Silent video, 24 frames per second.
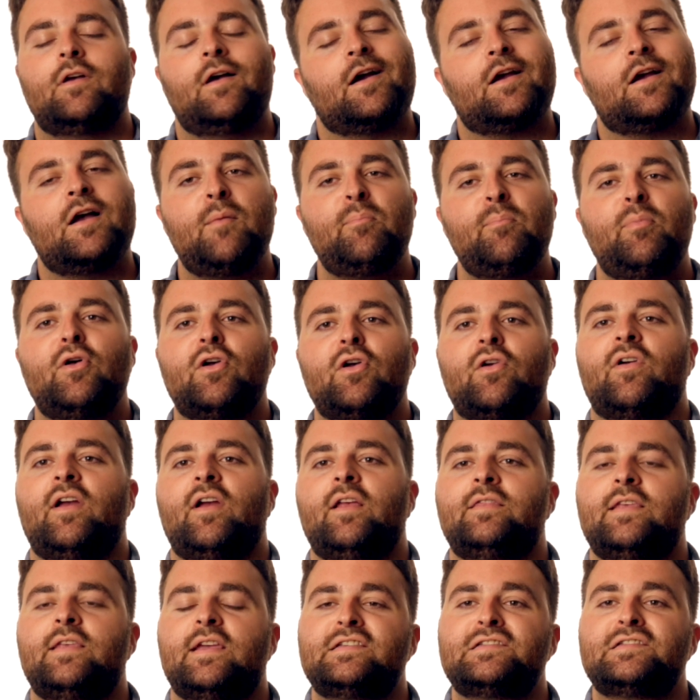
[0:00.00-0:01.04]
A couple of
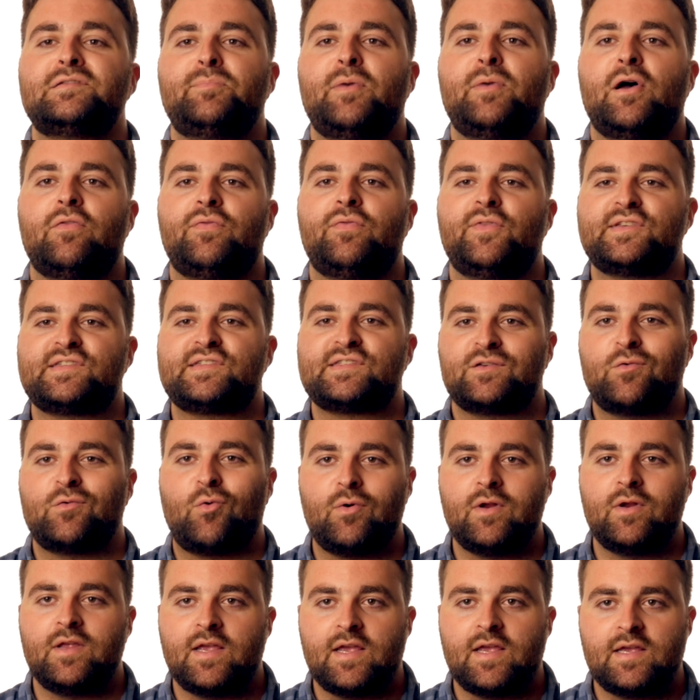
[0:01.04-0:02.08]
great things about the
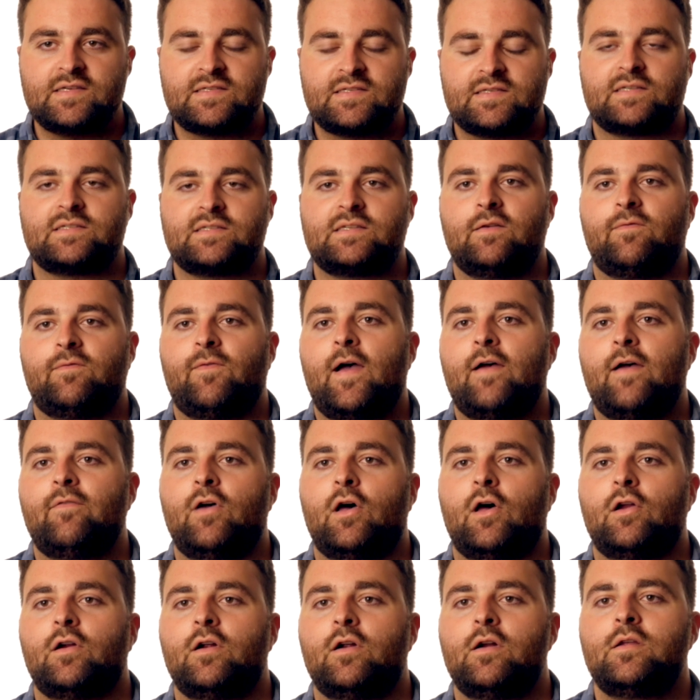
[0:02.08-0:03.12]
Sony
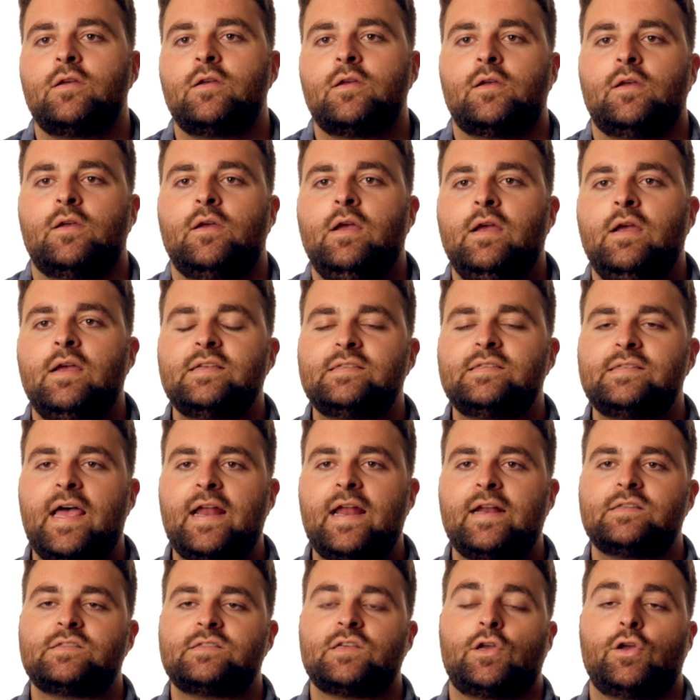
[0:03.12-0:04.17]
A6500 is
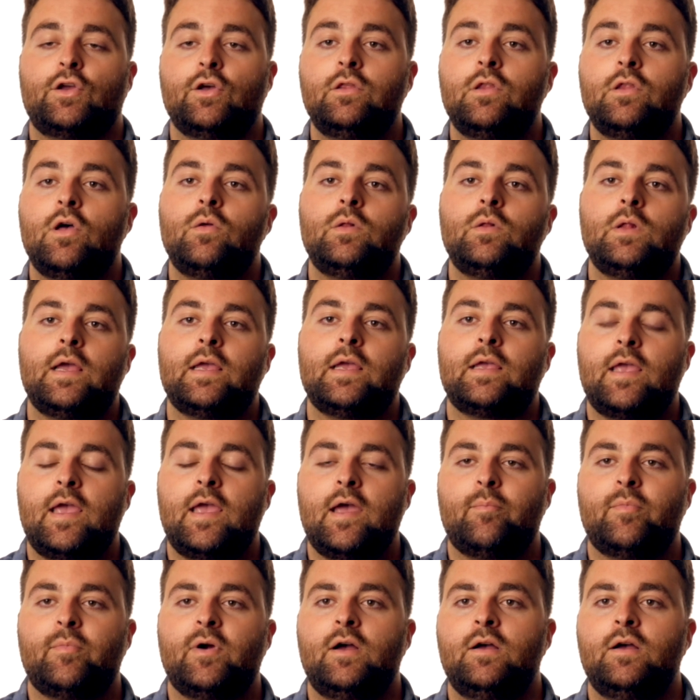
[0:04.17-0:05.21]
that it's a good low light
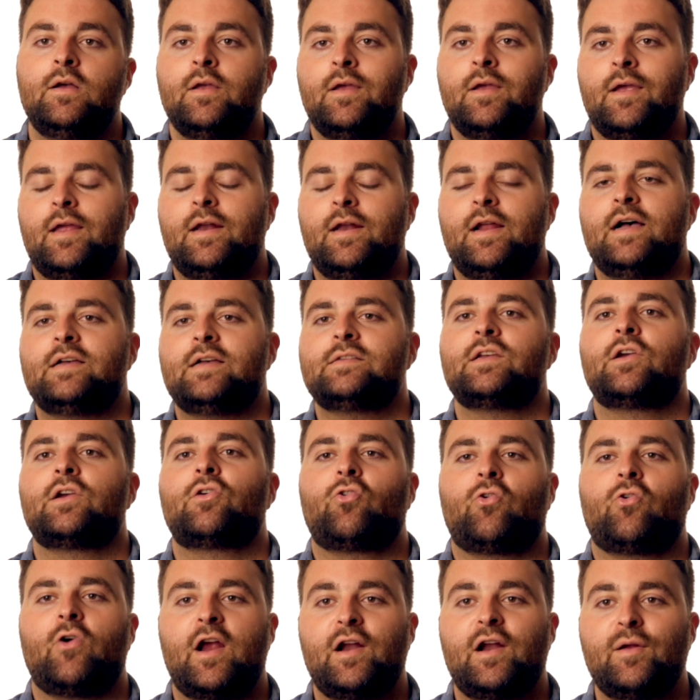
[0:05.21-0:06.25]
camera and it has
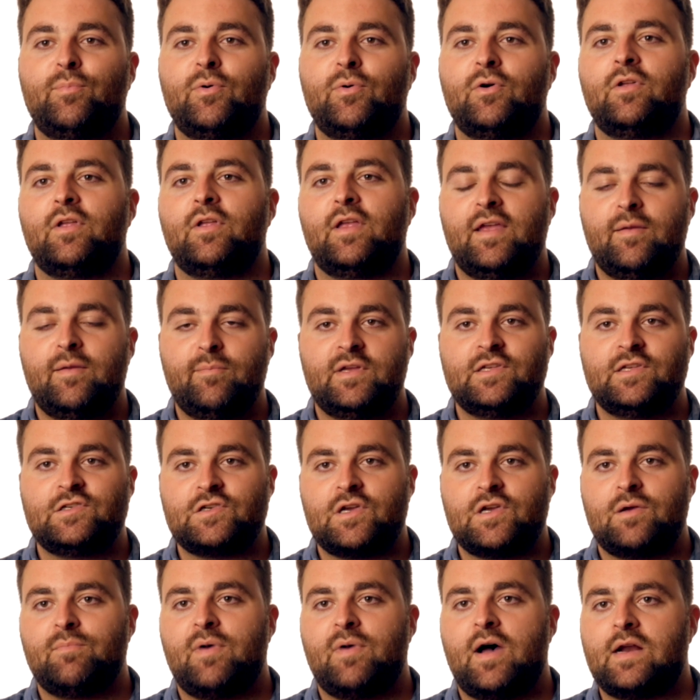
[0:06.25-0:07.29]
incredible image
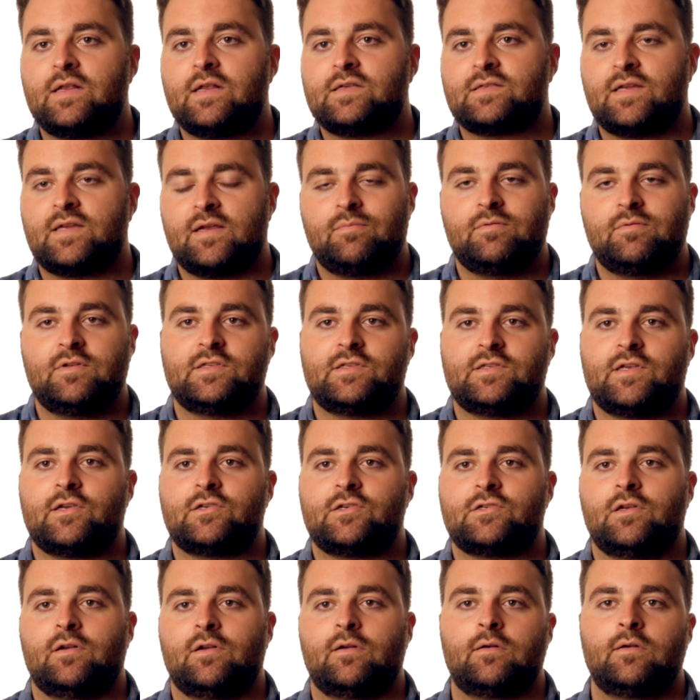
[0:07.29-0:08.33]
and body
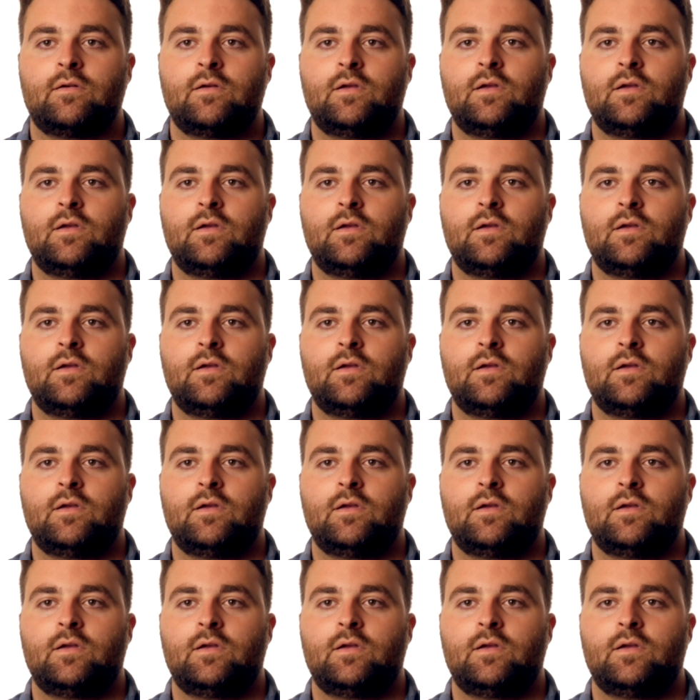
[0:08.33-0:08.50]
stabilization.